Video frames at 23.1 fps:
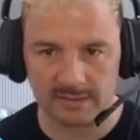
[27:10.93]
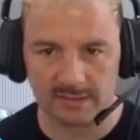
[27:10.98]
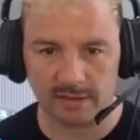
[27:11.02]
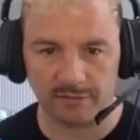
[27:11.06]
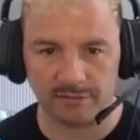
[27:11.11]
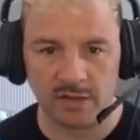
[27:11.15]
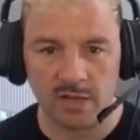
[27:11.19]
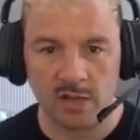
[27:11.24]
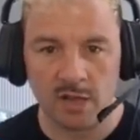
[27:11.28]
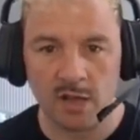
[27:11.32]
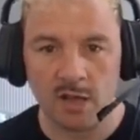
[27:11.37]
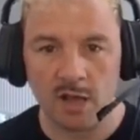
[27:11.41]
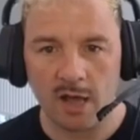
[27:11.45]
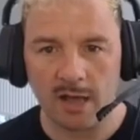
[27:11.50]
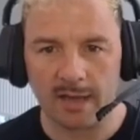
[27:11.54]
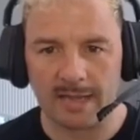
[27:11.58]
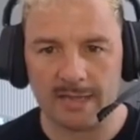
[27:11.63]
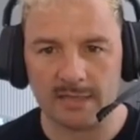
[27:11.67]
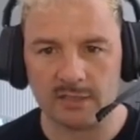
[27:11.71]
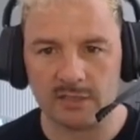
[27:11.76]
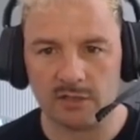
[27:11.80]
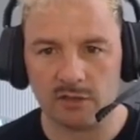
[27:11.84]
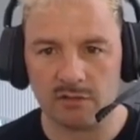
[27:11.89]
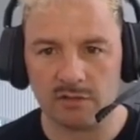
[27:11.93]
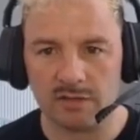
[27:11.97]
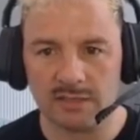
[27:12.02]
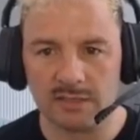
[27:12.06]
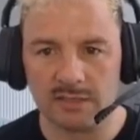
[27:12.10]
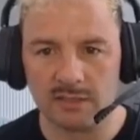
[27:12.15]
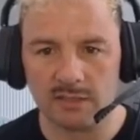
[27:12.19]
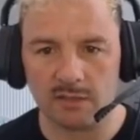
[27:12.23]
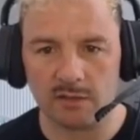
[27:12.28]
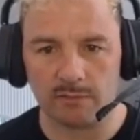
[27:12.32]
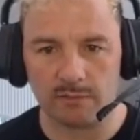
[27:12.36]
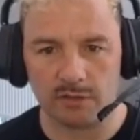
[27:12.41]
stuff. Okay, so
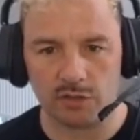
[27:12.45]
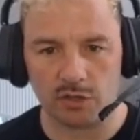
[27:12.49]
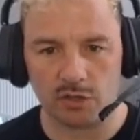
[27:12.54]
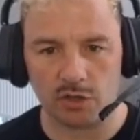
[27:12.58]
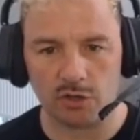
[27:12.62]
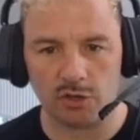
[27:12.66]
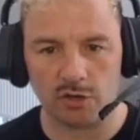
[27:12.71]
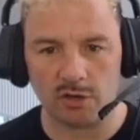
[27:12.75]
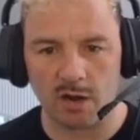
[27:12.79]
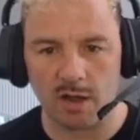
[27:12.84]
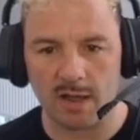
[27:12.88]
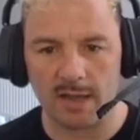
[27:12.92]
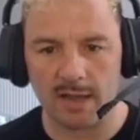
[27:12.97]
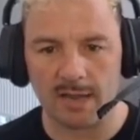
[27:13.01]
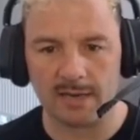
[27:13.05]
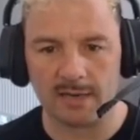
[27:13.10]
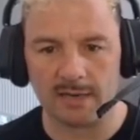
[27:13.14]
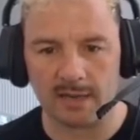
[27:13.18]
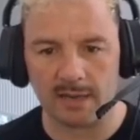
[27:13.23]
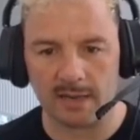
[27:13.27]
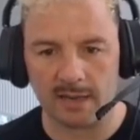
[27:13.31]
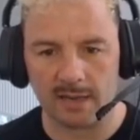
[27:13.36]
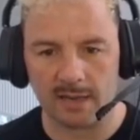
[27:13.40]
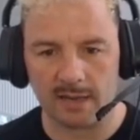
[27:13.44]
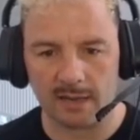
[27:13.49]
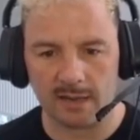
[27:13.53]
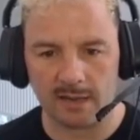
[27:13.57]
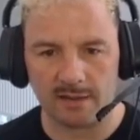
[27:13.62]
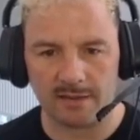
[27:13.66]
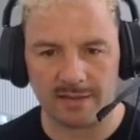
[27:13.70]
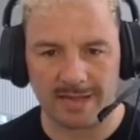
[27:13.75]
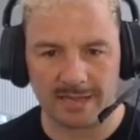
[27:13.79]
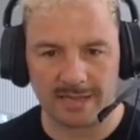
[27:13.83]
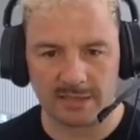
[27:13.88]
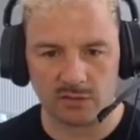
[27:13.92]
this is the return line,
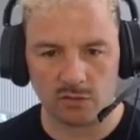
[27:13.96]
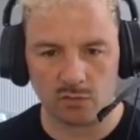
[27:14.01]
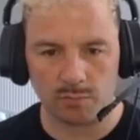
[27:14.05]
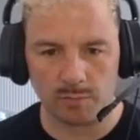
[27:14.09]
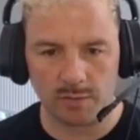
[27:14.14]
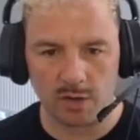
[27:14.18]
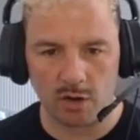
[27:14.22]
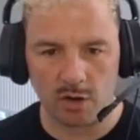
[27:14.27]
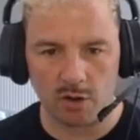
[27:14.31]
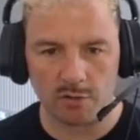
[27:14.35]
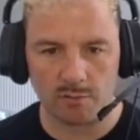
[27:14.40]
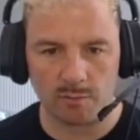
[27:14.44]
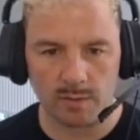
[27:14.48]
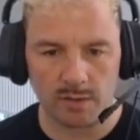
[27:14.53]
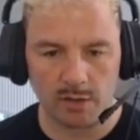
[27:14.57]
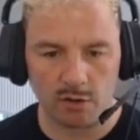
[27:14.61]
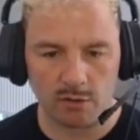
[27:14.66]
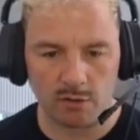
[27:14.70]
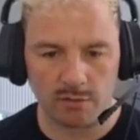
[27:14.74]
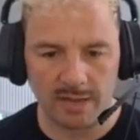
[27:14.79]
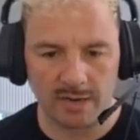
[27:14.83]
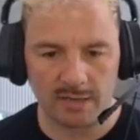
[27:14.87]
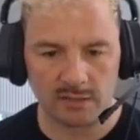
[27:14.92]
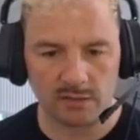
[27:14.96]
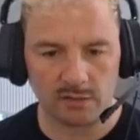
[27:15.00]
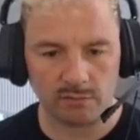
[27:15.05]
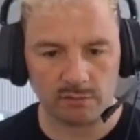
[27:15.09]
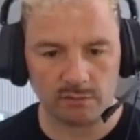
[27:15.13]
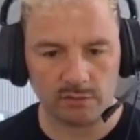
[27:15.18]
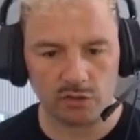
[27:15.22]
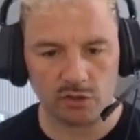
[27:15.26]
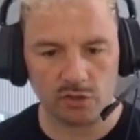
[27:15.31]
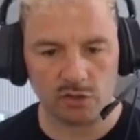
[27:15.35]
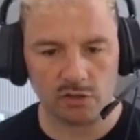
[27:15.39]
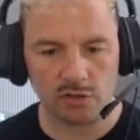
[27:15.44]
and that's good. We know that is the
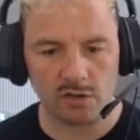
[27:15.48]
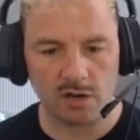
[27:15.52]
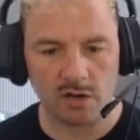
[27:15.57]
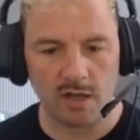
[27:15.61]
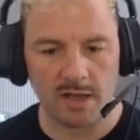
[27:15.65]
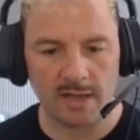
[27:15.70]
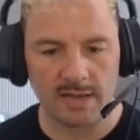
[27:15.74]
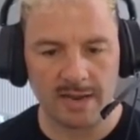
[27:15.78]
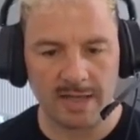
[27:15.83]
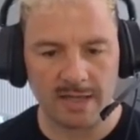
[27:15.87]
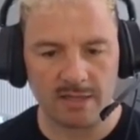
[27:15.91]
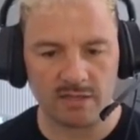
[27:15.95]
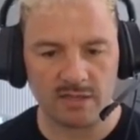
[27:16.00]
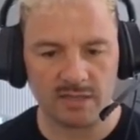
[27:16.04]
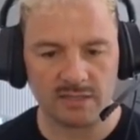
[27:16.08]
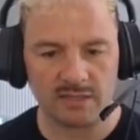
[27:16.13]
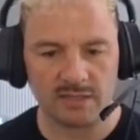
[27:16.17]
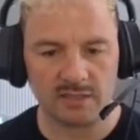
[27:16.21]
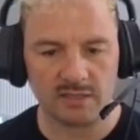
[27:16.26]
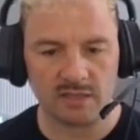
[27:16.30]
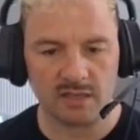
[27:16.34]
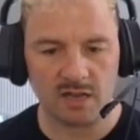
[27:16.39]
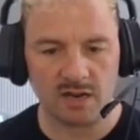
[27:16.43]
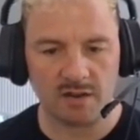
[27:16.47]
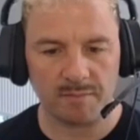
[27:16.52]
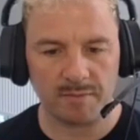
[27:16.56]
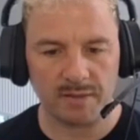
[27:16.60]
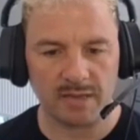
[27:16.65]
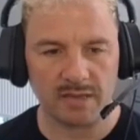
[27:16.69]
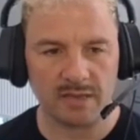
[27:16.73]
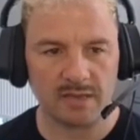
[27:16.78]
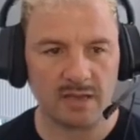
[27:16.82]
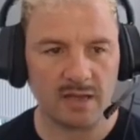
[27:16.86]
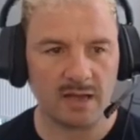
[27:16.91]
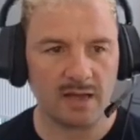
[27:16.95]
return line, and this is going to
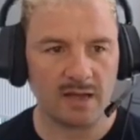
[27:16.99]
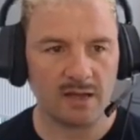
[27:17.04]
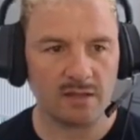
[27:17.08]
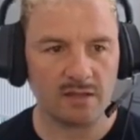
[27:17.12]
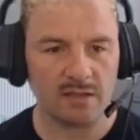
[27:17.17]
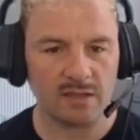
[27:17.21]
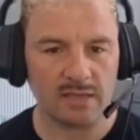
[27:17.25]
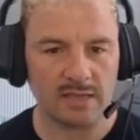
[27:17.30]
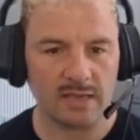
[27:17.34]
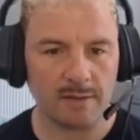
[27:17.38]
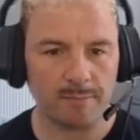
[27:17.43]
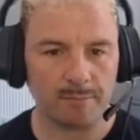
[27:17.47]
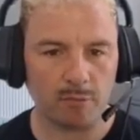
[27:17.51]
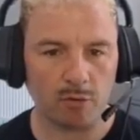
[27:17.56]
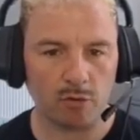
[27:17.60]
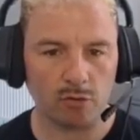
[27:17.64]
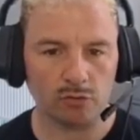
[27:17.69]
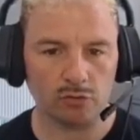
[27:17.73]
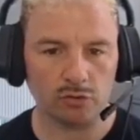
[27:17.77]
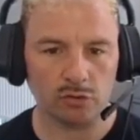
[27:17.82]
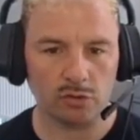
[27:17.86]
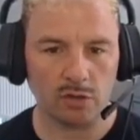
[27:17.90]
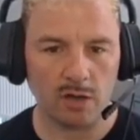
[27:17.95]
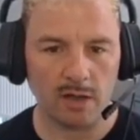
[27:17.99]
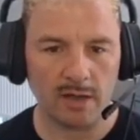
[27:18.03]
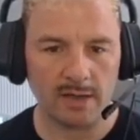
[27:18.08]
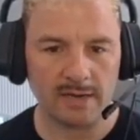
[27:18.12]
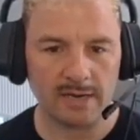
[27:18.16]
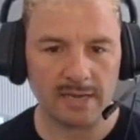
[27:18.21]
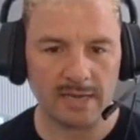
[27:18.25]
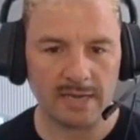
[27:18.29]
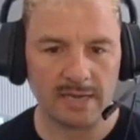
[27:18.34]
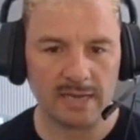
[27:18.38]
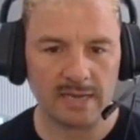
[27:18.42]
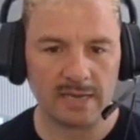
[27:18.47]
be the approach line
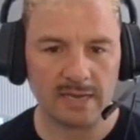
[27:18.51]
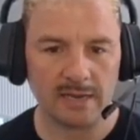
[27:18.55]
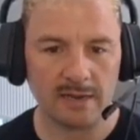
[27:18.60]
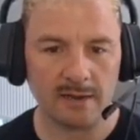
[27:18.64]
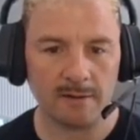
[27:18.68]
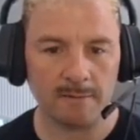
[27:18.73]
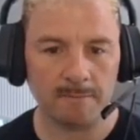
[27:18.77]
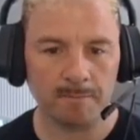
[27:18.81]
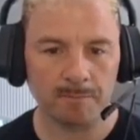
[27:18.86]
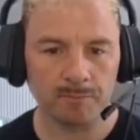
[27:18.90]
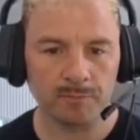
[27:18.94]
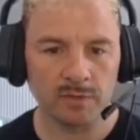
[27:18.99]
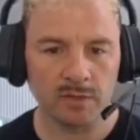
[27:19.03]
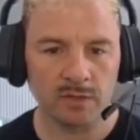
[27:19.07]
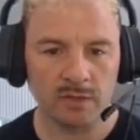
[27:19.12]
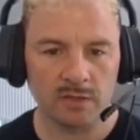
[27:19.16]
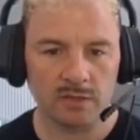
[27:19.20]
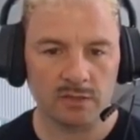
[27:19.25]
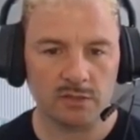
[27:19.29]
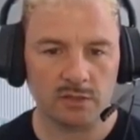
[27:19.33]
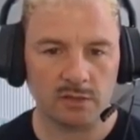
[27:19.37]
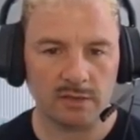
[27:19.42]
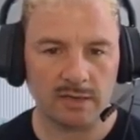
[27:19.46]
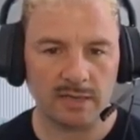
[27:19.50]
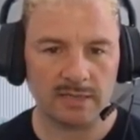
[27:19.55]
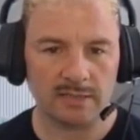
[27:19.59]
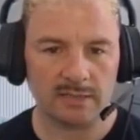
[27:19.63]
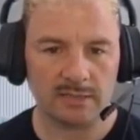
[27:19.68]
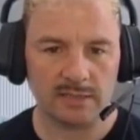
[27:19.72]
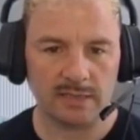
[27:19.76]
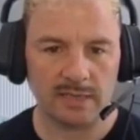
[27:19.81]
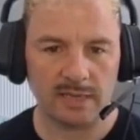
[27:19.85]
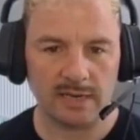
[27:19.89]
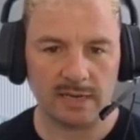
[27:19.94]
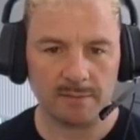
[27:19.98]
here. So
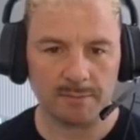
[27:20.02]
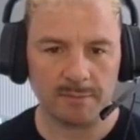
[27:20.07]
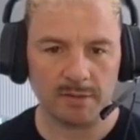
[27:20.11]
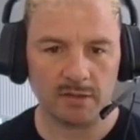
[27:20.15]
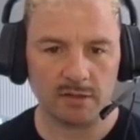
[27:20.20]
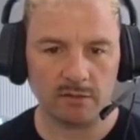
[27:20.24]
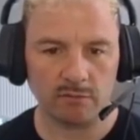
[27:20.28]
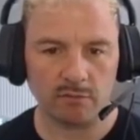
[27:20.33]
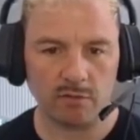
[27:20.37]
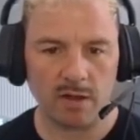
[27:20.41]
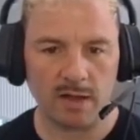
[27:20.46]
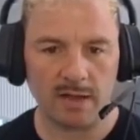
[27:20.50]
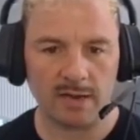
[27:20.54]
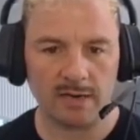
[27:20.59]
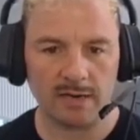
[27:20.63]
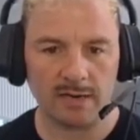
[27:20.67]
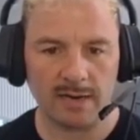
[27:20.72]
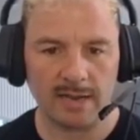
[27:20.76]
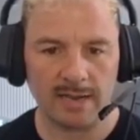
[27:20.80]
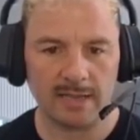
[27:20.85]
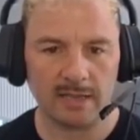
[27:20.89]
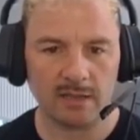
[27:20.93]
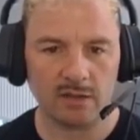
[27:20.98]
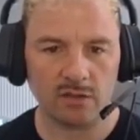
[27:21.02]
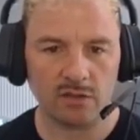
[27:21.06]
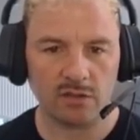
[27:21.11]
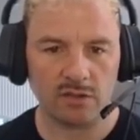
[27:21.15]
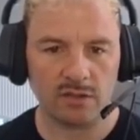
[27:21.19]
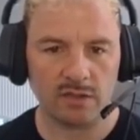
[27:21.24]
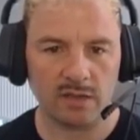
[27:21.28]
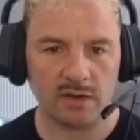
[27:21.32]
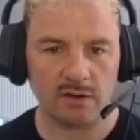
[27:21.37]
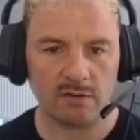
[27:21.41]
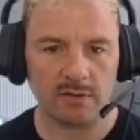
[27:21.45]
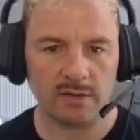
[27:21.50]
let's get him at the right
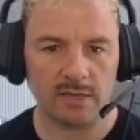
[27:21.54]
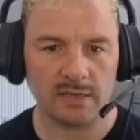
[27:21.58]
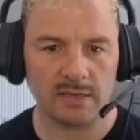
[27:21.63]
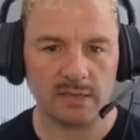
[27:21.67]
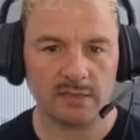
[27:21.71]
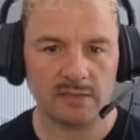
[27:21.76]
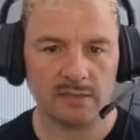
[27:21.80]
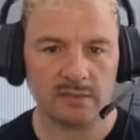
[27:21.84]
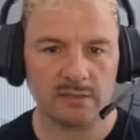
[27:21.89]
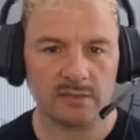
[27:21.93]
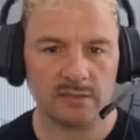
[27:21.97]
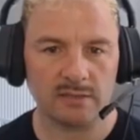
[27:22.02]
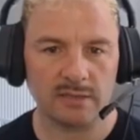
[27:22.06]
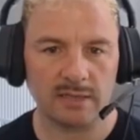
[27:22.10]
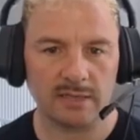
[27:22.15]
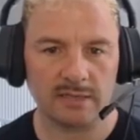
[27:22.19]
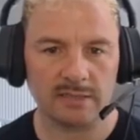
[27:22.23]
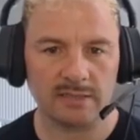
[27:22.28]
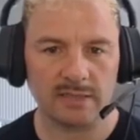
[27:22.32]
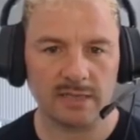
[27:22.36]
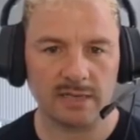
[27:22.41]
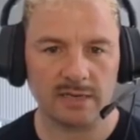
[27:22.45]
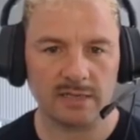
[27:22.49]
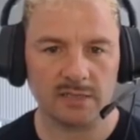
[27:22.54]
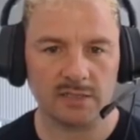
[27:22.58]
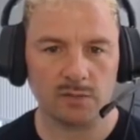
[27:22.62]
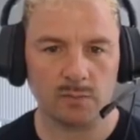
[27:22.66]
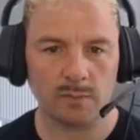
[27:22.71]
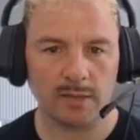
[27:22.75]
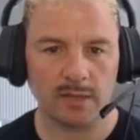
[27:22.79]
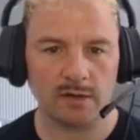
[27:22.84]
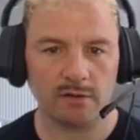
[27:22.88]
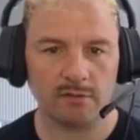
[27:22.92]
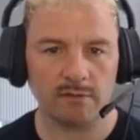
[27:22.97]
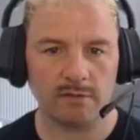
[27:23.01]
length. There he is. Let's get it
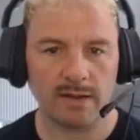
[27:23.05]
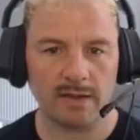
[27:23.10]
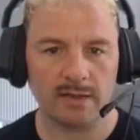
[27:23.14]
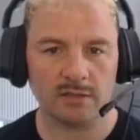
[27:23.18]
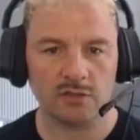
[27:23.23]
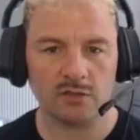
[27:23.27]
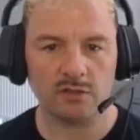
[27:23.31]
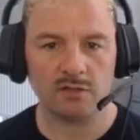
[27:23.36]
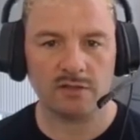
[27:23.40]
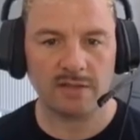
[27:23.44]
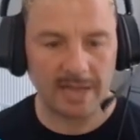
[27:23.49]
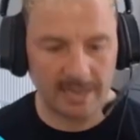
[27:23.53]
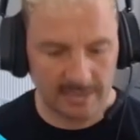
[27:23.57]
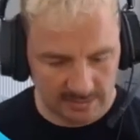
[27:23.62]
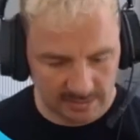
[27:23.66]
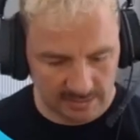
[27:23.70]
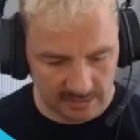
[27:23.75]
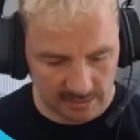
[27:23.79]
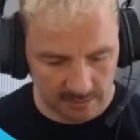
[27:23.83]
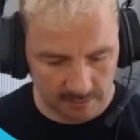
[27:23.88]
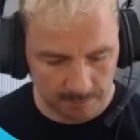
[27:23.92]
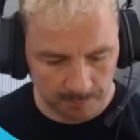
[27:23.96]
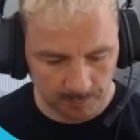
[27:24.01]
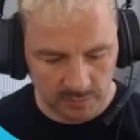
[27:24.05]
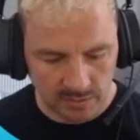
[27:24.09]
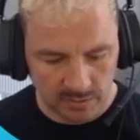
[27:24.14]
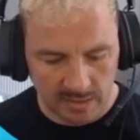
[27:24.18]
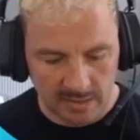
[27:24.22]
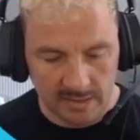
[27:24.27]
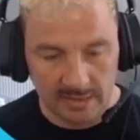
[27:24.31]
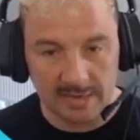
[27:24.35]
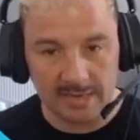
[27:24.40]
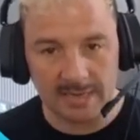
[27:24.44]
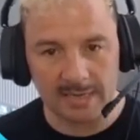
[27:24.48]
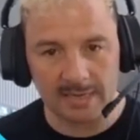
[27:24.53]
swinging around. So that's it.
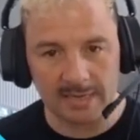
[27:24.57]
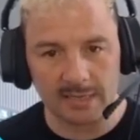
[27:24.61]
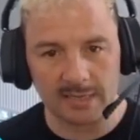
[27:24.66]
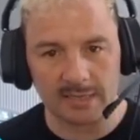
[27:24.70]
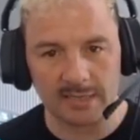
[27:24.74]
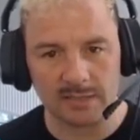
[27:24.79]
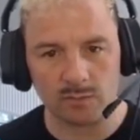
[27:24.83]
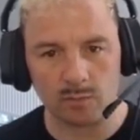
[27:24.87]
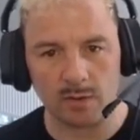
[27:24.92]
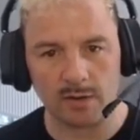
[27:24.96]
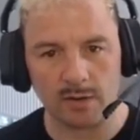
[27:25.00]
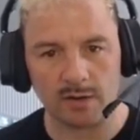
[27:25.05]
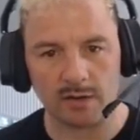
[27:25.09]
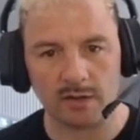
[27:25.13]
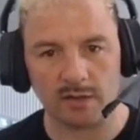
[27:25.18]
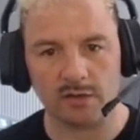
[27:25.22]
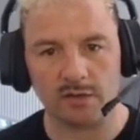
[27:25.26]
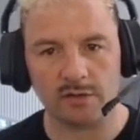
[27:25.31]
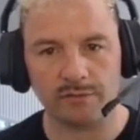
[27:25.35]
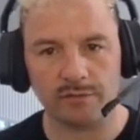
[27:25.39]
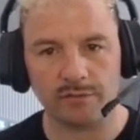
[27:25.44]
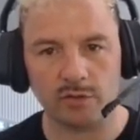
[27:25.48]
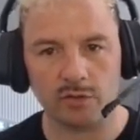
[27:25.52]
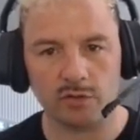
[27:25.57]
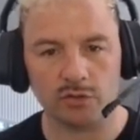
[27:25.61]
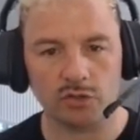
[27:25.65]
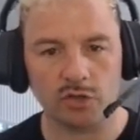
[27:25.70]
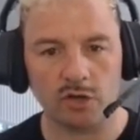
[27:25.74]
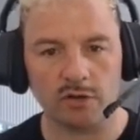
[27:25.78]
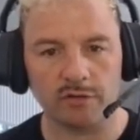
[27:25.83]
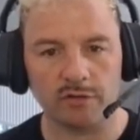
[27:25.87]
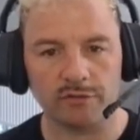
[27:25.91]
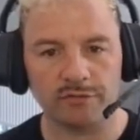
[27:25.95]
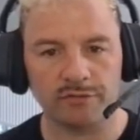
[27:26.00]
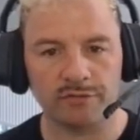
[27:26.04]
And here is where it can diverge
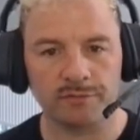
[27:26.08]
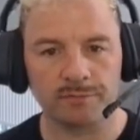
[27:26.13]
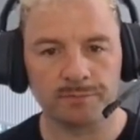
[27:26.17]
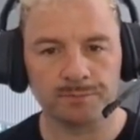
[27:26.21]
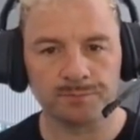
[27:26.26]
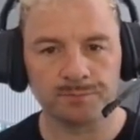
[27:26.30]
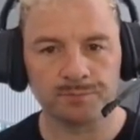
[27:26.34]
off.